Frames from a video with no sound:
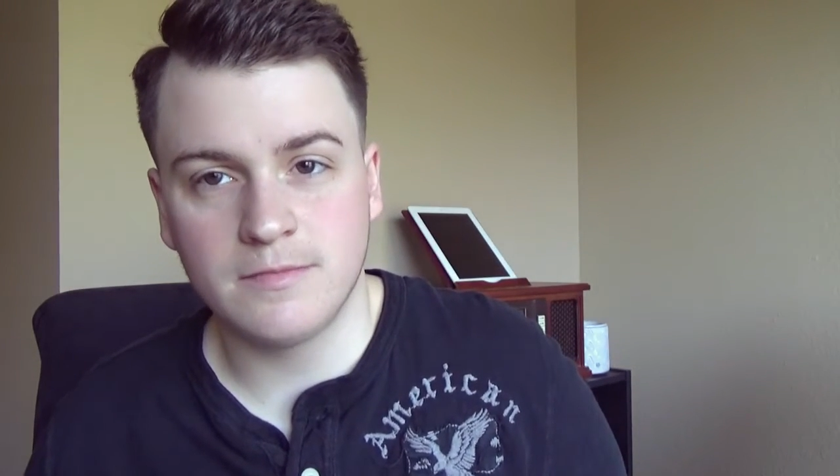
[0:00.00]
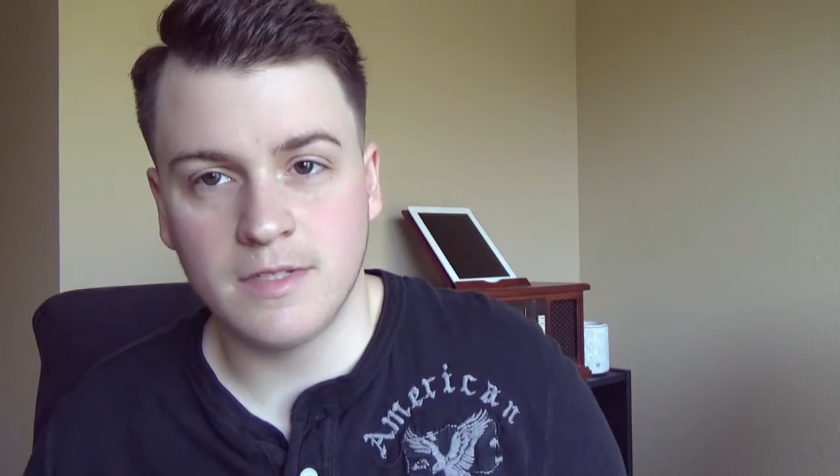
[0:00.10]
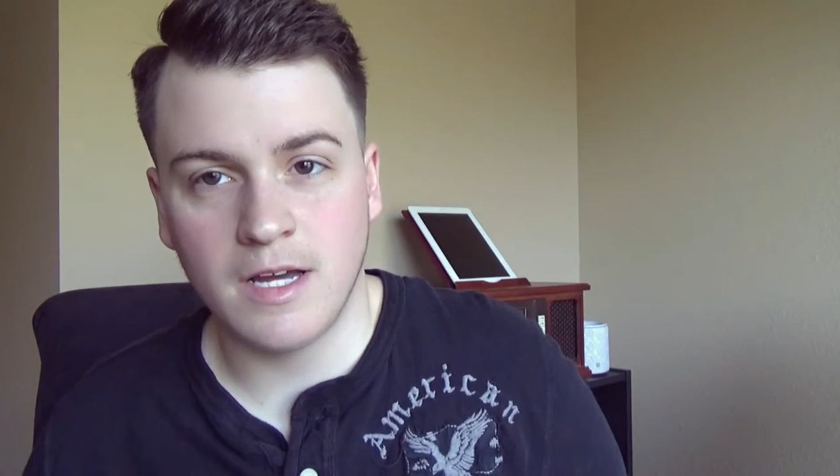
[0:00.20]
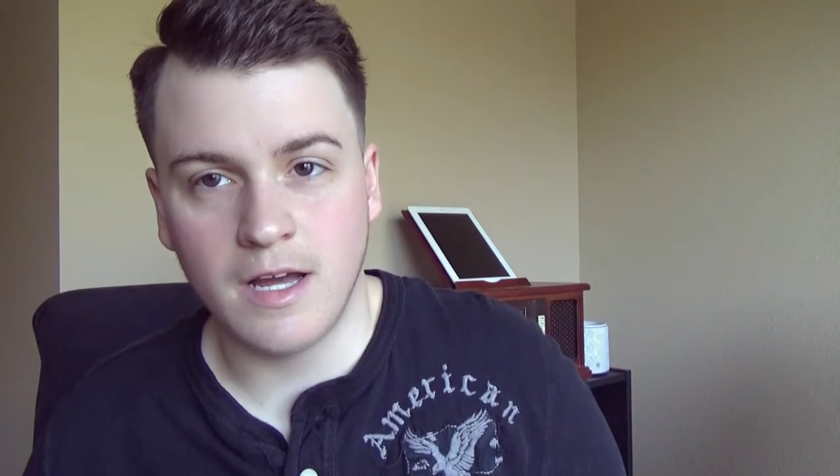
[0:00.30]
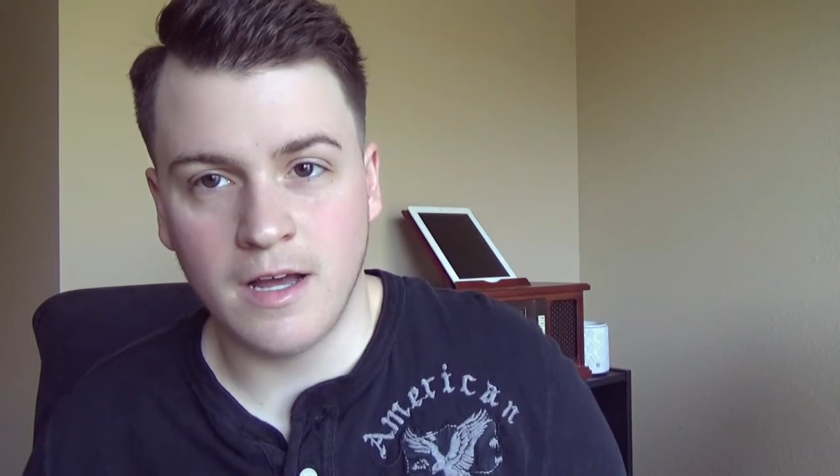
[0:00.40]

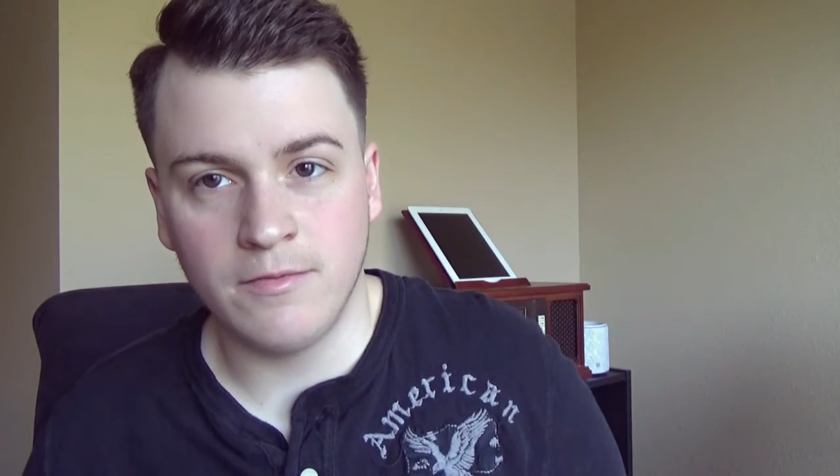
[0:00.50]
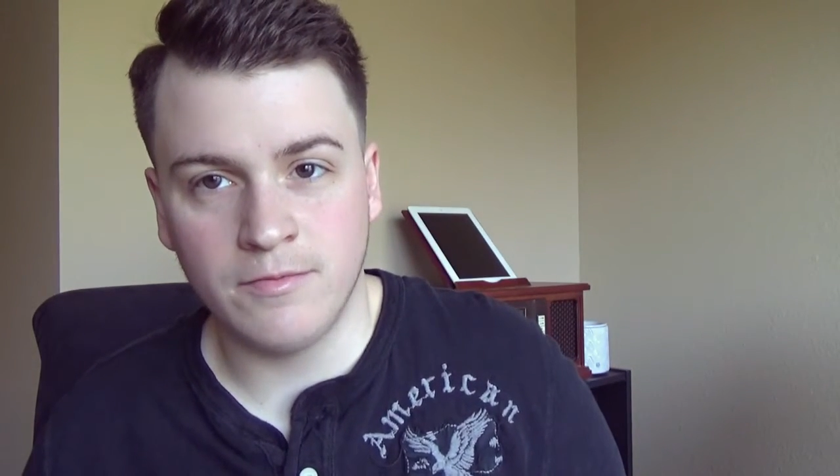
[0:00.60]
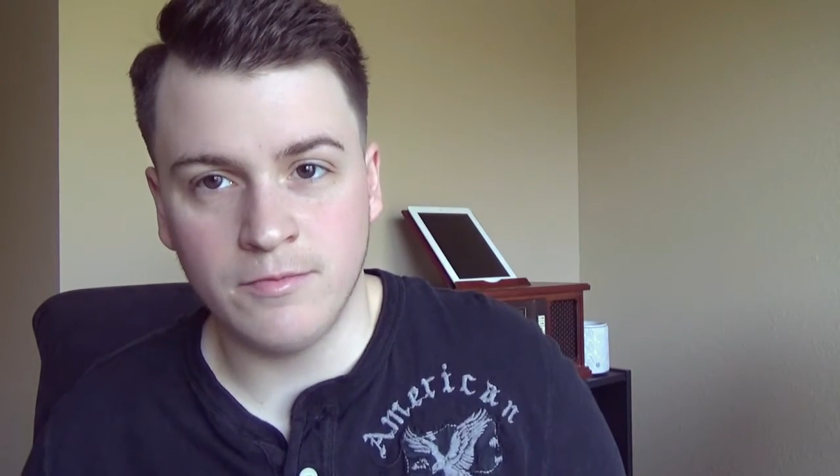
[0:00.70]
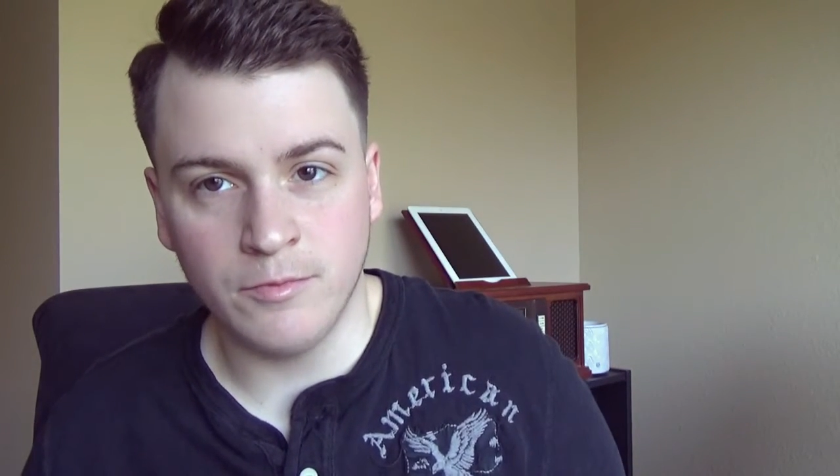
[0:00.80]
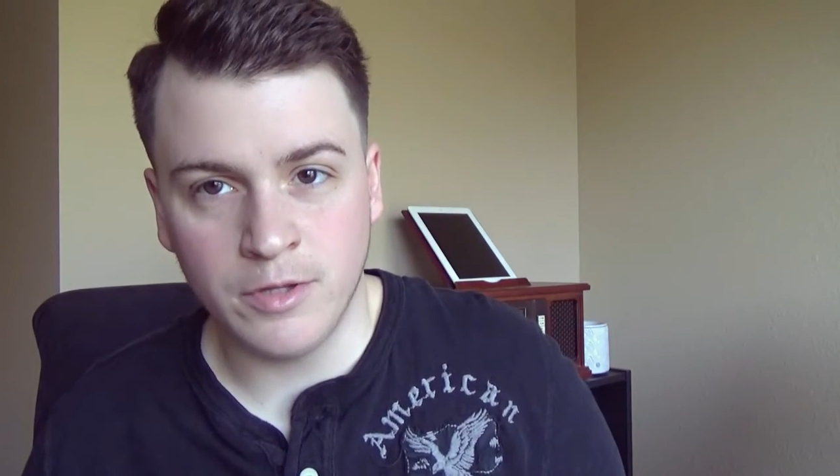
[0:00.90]
that
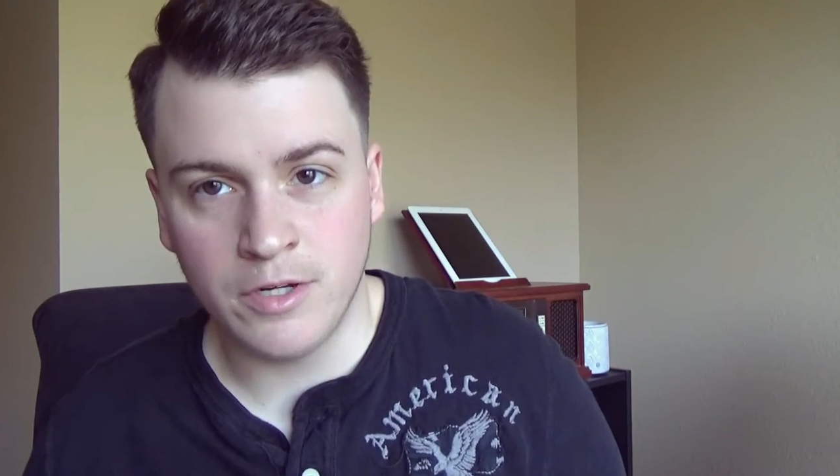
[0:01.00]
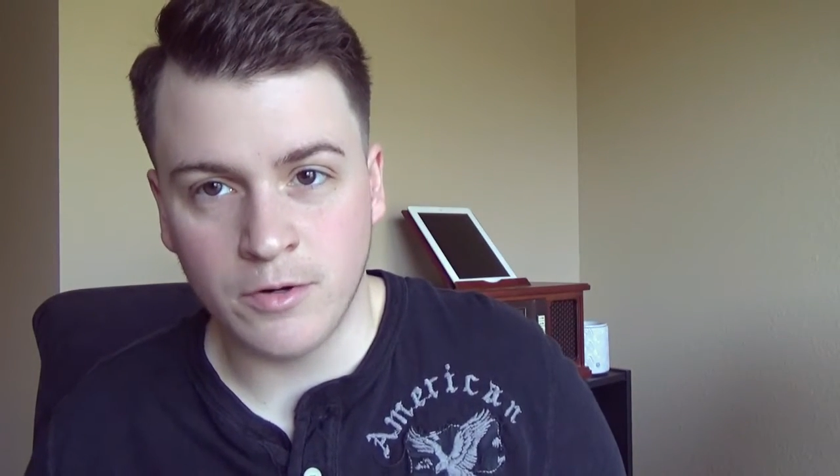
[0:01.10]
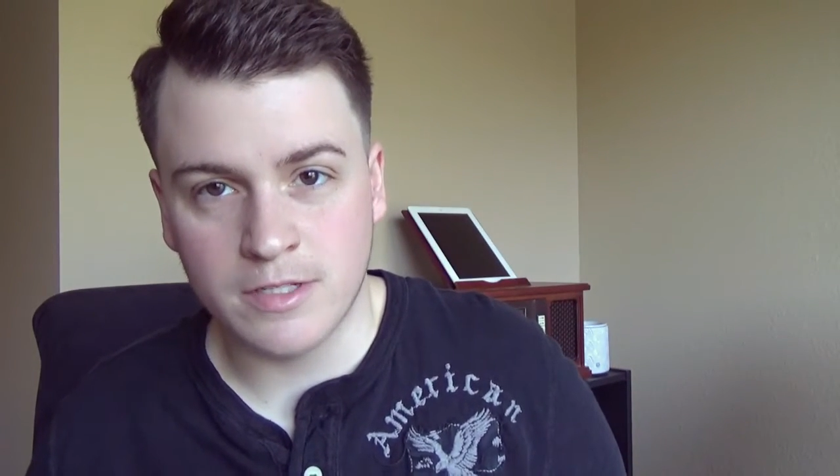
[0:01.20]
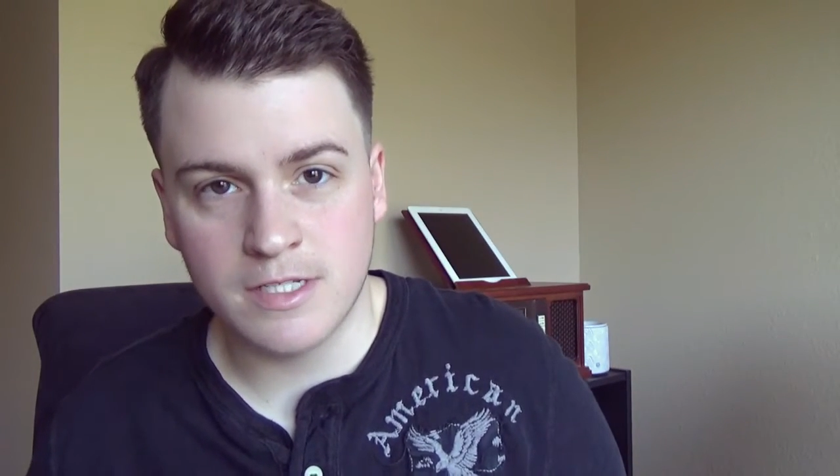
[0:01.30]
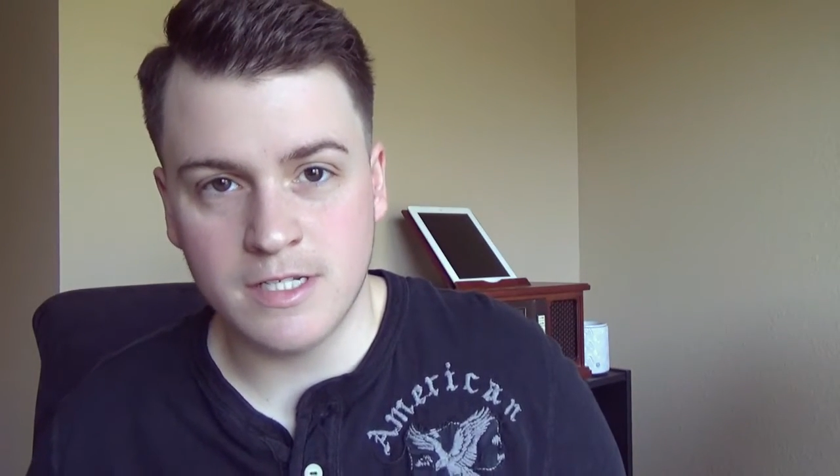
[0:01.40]
I've really
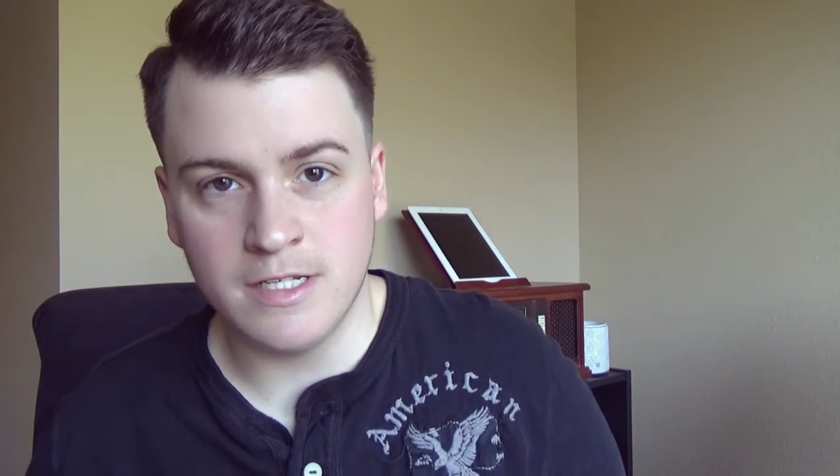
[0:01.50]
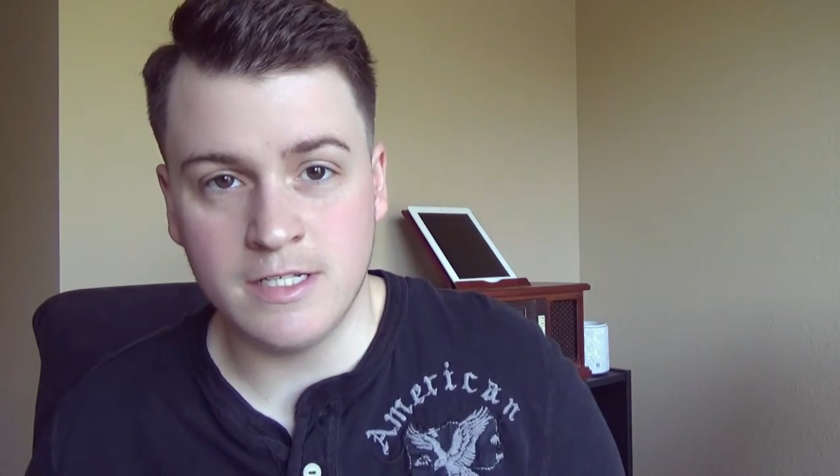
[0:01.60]
noticed